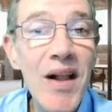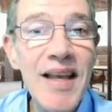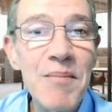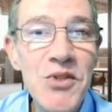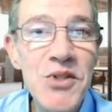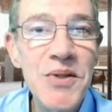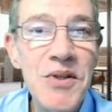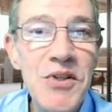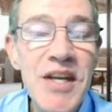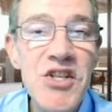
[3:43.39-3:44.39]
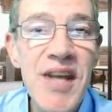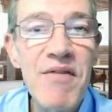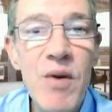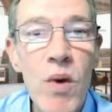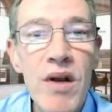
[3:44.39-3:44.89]
Welcome to each and
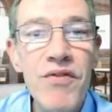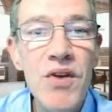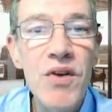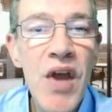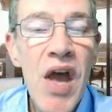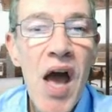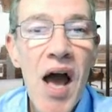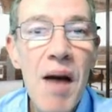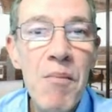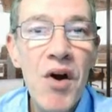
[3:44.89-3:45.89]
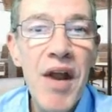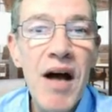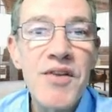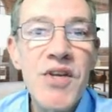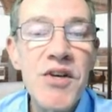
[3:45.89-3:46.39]
every one of you. On
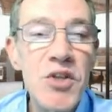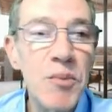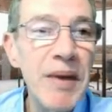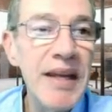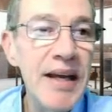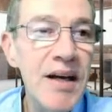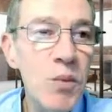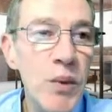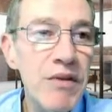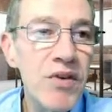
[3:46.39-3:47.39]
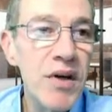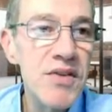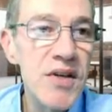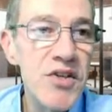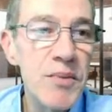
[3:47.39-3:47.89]
our social media, we've
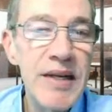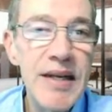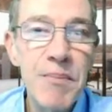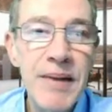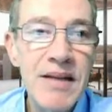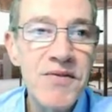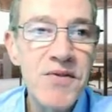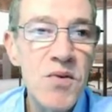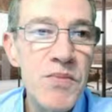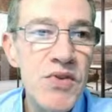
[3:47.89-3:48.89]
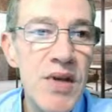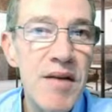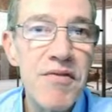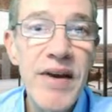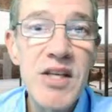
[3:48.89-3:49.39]
got social media platforms,
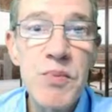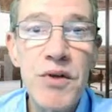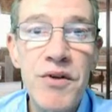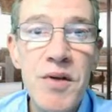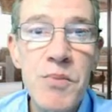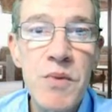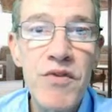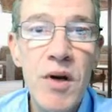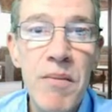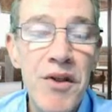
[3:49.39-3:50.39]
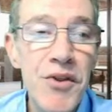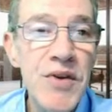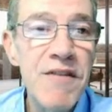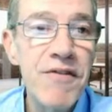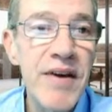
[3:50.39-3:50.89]
Facebook groups. We've got about
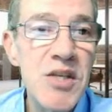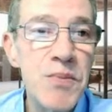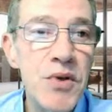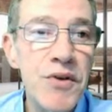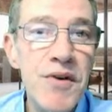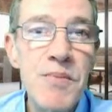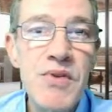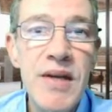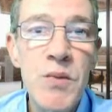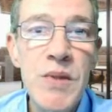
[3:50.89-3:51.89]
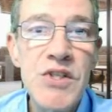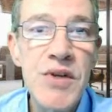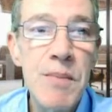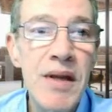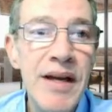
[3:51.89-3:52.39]
3 Facebook groups that we
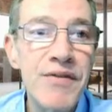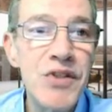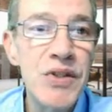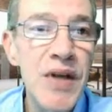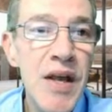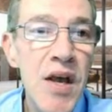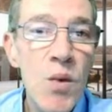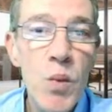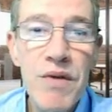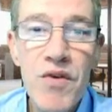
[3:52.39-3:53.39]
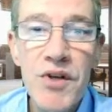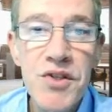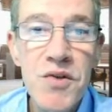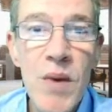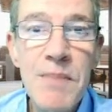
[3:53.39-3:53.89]
stream live to. We've
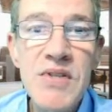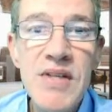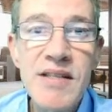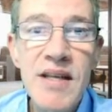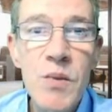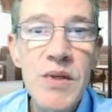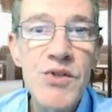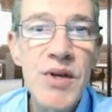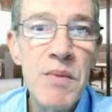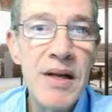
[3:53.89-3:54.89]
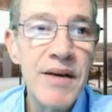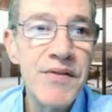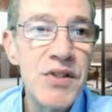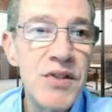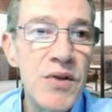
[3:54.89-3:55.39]
got 2 websites that we stream
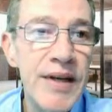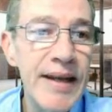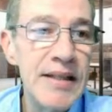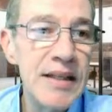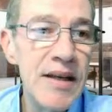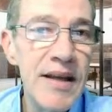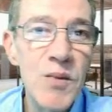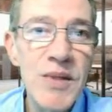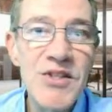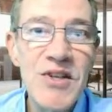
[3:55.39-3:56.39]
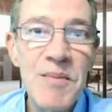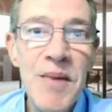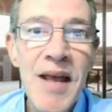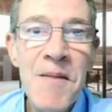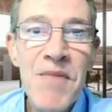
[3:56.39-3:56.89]
live to, LinkedIn that we
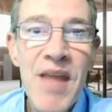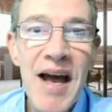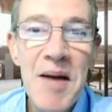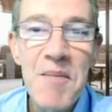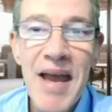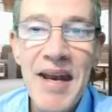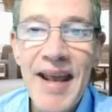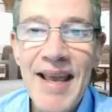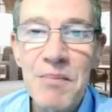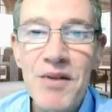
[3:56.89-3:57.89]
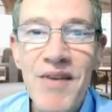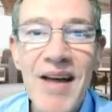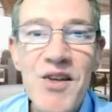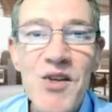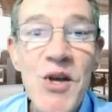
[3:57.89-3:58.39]
stream, and a couple of
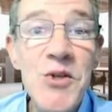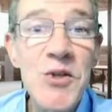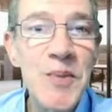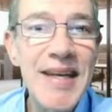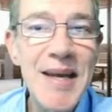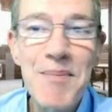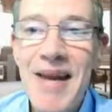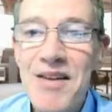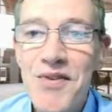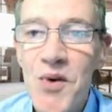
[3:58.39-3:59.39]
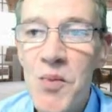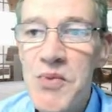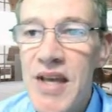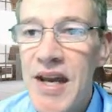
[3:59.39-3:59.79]
other social media platforms.